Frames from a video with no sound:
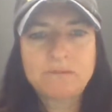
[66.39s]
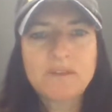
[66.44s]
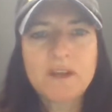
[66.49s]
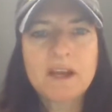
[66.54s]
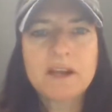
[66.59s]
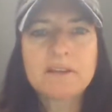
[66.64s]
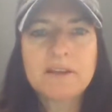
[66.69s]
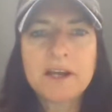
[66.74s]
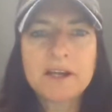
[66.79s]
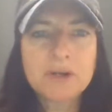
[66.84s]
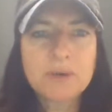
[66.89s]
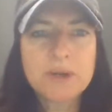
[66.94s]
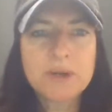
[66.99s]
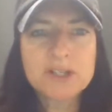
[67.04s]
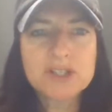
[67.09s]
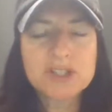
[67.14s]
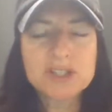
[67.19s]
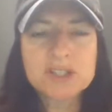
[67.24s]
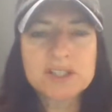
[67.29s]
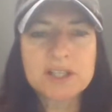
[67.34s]
I had a lot of
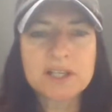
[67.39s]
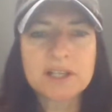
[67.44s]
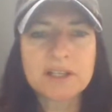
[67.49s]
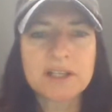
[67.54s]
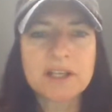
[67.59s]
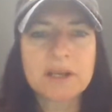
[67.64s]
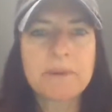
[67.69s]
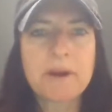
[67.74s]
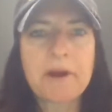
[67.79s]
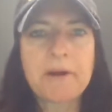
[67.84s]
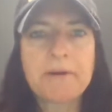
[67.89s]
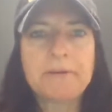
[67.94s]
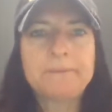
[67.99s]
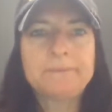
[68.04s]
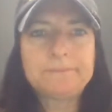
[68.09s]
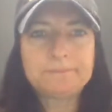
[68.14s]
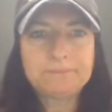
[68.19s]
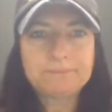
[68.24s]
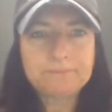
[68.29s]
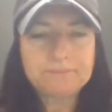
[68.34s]
questions lately
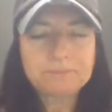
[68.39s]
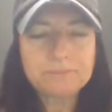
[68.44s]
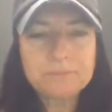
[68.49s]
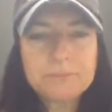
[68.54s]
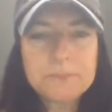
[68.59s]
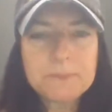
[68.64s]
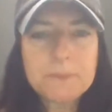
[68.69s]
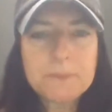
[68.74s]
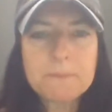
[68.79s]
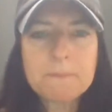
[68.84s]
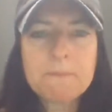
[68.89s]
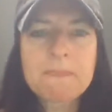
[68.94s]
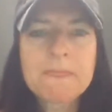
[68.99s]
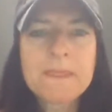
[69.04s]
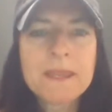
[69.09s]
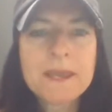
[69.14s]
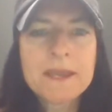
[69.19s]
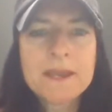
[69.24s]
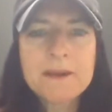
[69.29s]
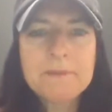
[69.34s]
about
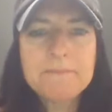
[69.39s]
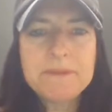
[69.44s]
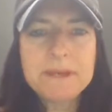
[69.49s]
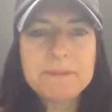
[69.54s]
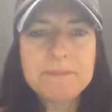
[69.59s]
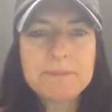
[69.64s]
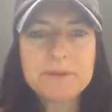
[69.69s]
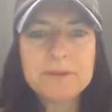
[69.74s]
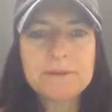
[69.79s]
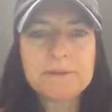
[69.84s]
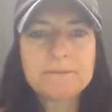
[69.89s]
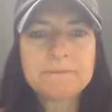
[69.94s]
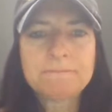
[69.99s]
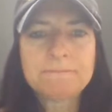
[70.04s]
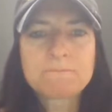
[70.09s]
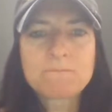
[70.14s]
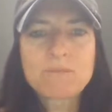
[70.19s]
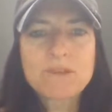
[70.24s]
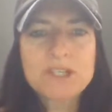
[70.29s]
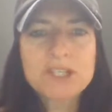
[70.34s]

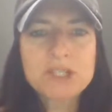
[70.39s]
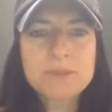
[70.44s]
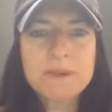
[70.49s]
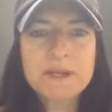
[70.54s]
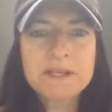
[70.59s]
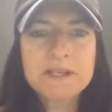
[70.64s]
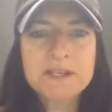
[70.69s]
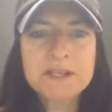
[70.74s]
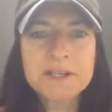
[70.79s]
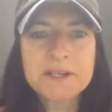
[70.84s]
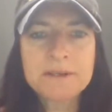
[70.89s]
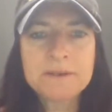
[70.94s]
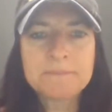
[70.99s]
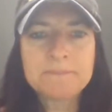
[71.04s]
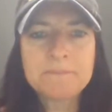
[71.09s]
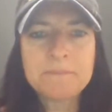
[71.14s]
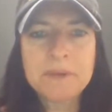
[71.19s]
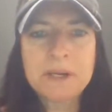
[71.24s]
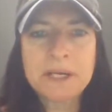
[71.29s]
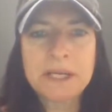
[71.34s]
people
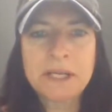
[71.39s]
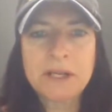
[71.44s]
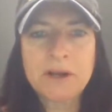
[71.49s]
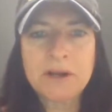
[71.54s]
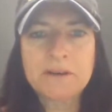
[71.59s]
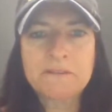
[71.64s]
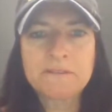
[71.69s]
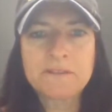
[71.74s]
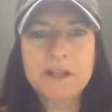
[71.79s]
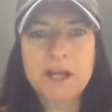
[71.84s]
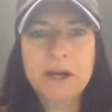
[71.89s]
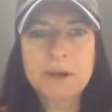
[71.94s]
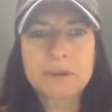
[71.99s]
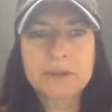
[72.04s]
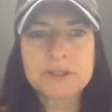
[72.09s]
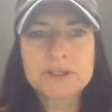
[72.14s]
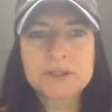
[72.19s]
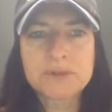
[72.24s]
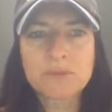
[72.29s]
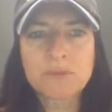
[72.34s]
spending money on
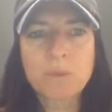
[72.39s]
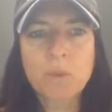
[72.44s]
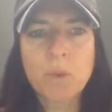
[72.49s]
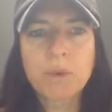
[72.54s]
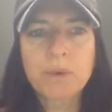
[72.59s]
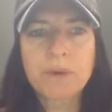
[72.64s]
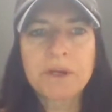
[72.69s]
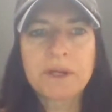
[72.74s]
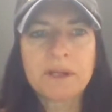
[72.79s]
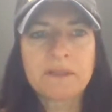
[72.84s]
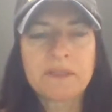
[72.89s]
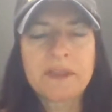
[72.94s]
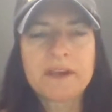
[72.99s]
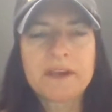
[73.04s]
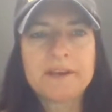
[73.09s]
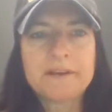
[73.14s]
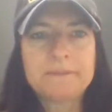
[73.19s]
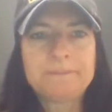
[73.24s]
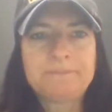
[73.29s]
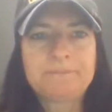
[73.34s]
flowers and worrying
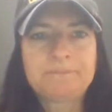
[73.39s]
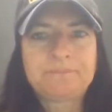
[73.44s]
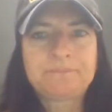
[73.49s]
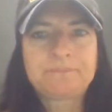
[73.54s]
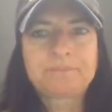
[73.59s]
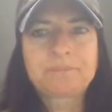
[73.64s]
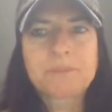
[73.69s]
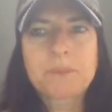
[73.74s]
that